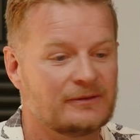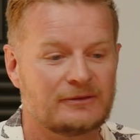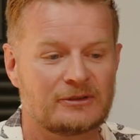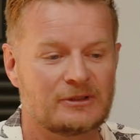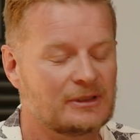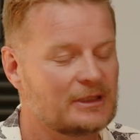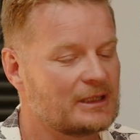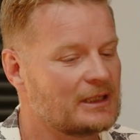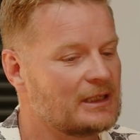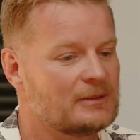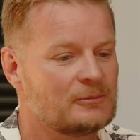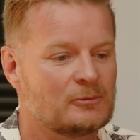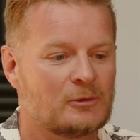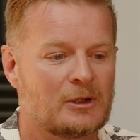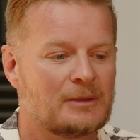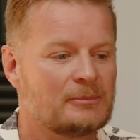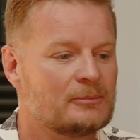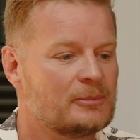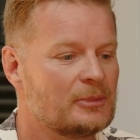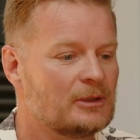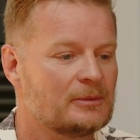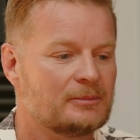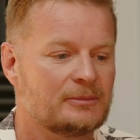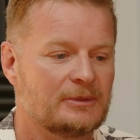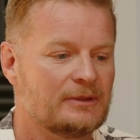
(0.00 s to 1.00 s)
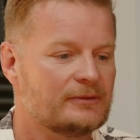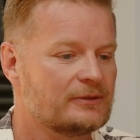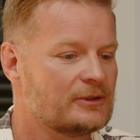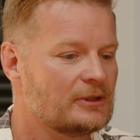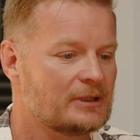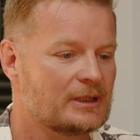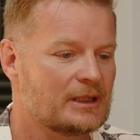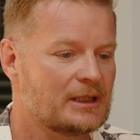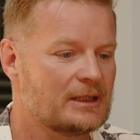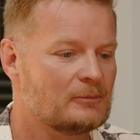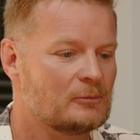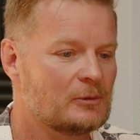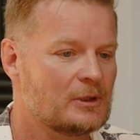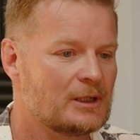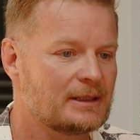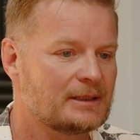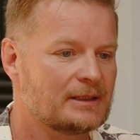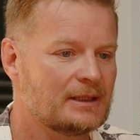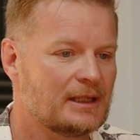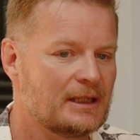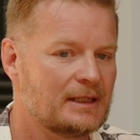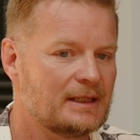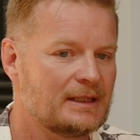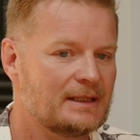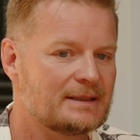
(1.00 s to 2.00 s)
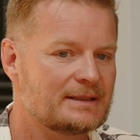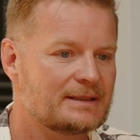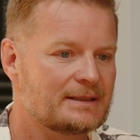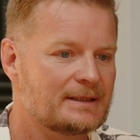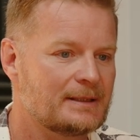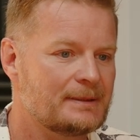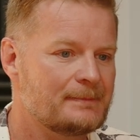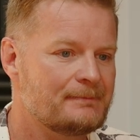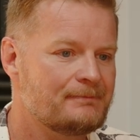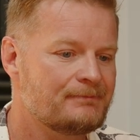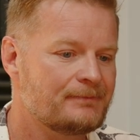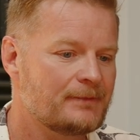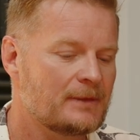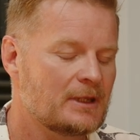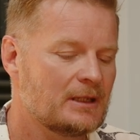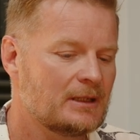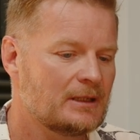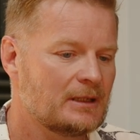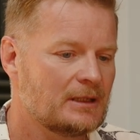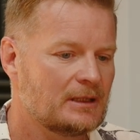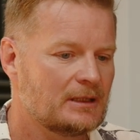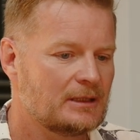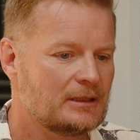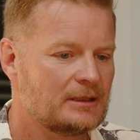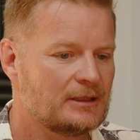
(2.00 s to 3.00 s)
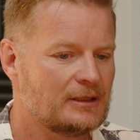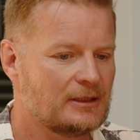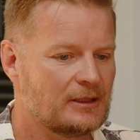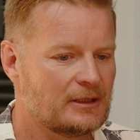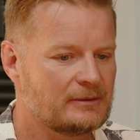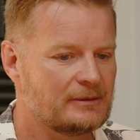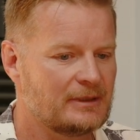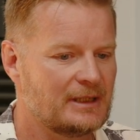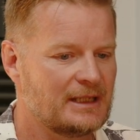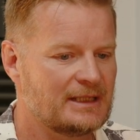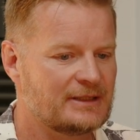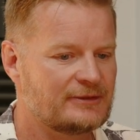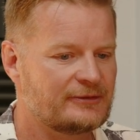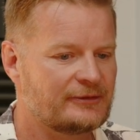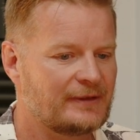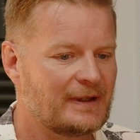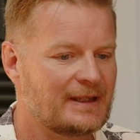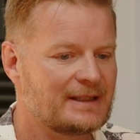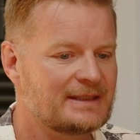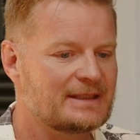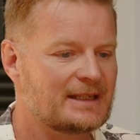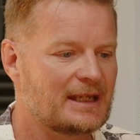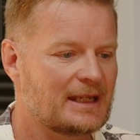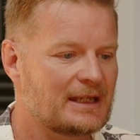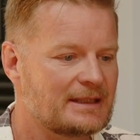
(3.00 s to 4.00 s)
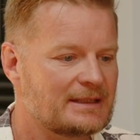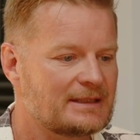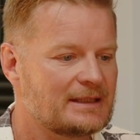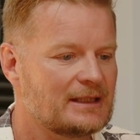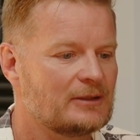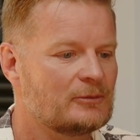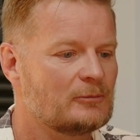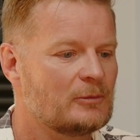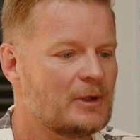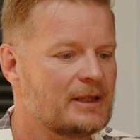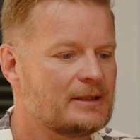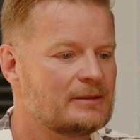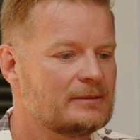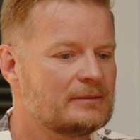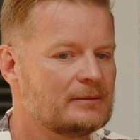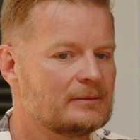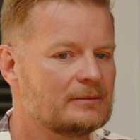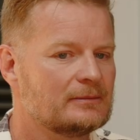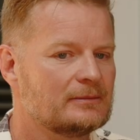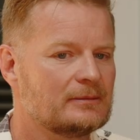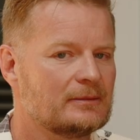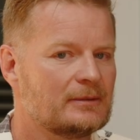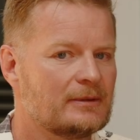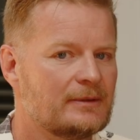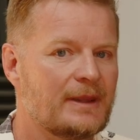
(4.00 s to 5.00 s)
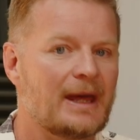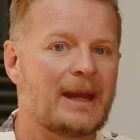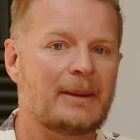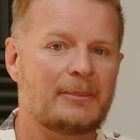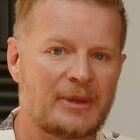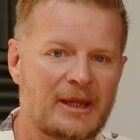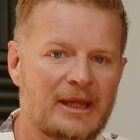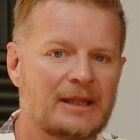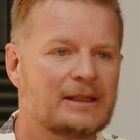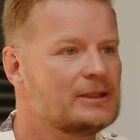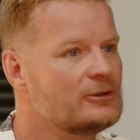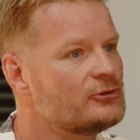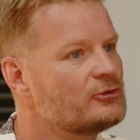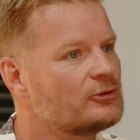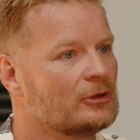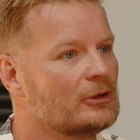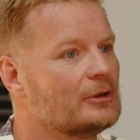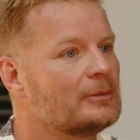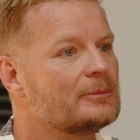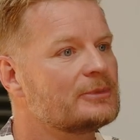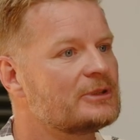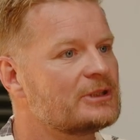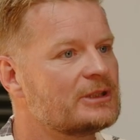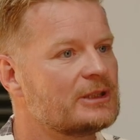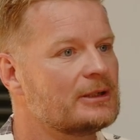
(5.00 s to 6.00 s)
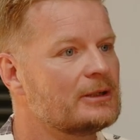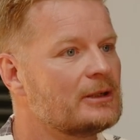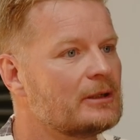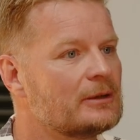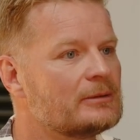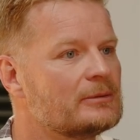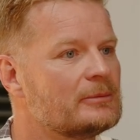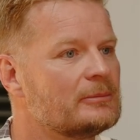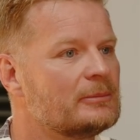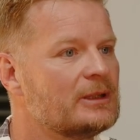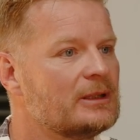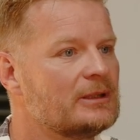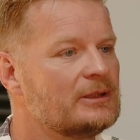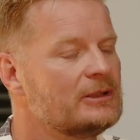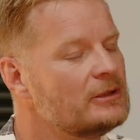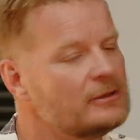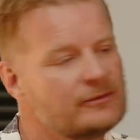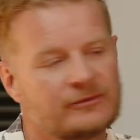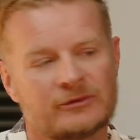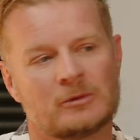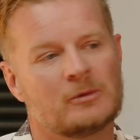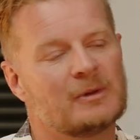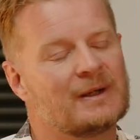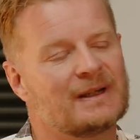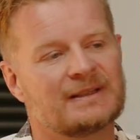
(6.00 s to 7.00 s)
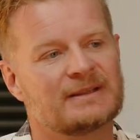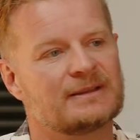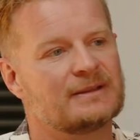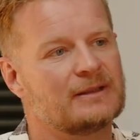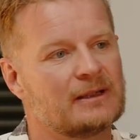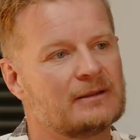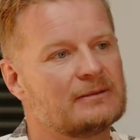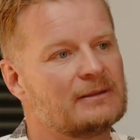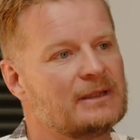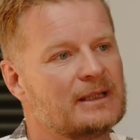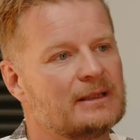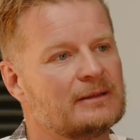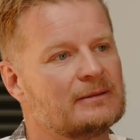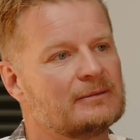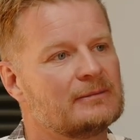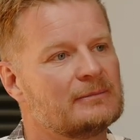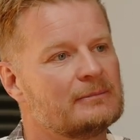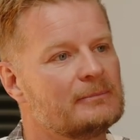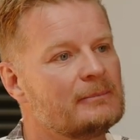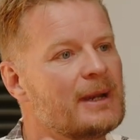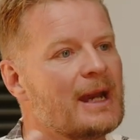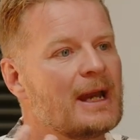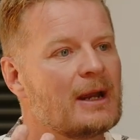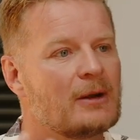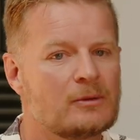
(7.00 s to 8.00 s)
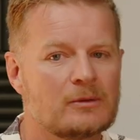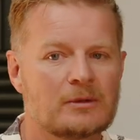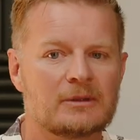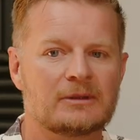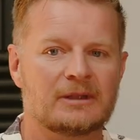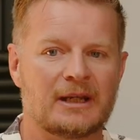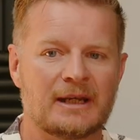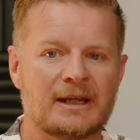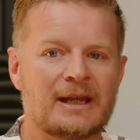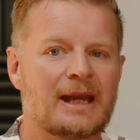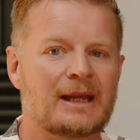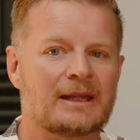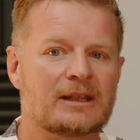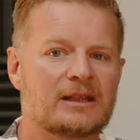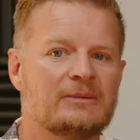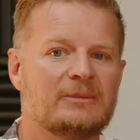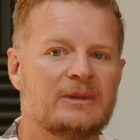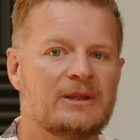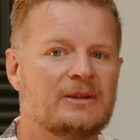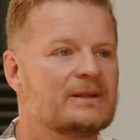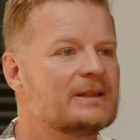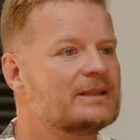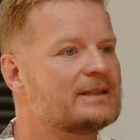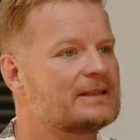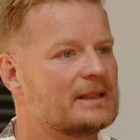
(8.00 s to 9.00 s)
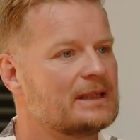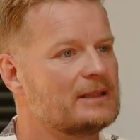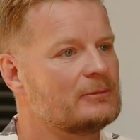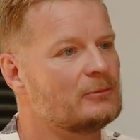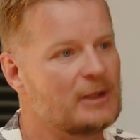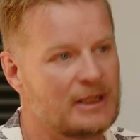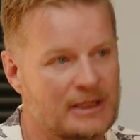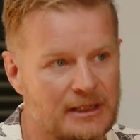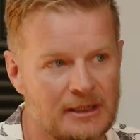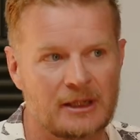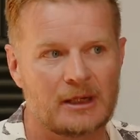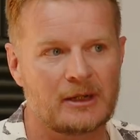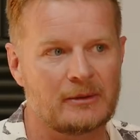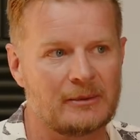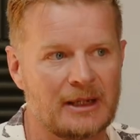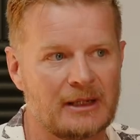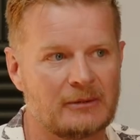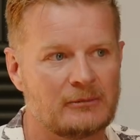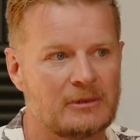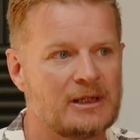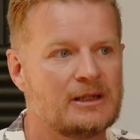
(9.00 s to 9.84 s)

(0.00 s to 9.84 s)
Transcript: You've got it in one, Bob. You've got it in one. And it's, you know, it's fantastic when that penny drops. You know, you've always known it. MALG and our community, we know it.